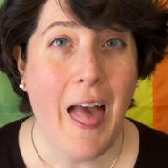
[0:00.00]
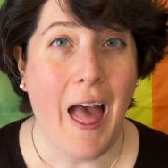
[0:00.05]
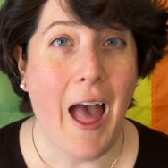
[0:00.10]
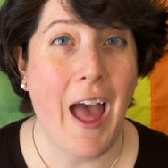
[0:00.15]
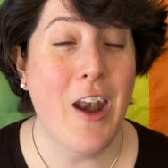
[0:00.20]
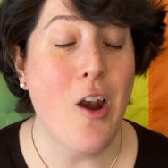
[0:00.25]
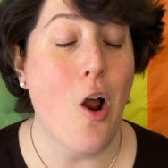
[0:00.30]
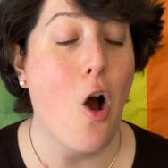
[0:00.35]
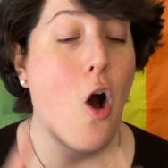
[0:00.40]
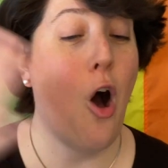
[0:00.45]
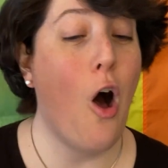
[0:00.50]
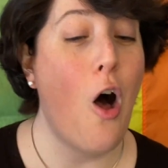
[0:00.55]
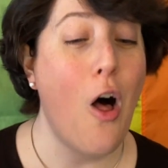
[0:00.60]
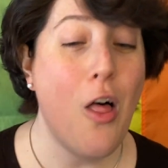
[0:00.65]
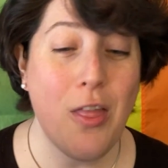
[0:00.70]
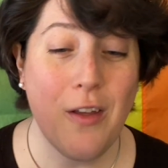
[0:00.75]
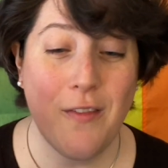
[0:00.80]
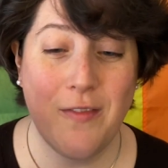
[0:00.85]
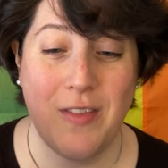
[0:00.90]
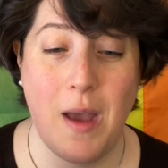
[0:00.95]
And
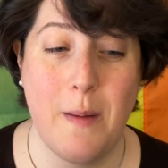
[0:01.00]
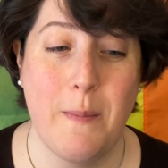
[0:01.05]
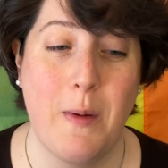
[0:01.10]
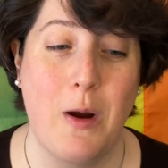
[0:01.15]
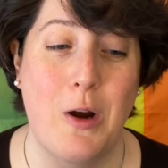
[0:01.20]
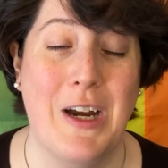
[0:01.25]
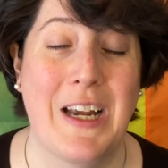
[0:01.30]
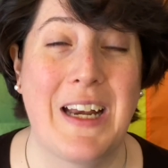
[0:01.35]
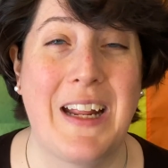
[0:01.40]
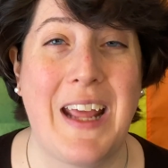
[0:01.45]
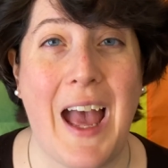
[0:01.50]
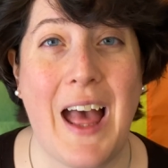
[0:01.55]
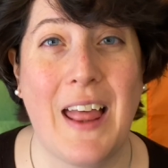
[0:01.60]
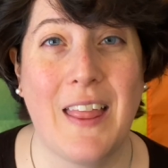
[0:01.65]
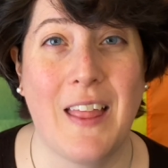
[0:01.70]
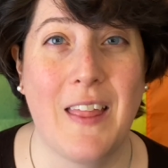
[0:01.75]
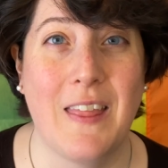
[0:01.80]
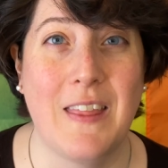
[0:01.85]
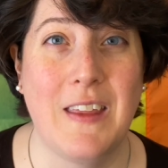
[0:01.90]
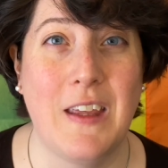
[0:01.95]
all of them are in
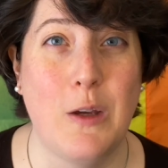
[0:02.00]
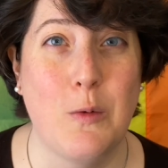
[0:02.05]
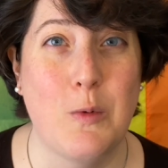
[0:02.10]
Galilee,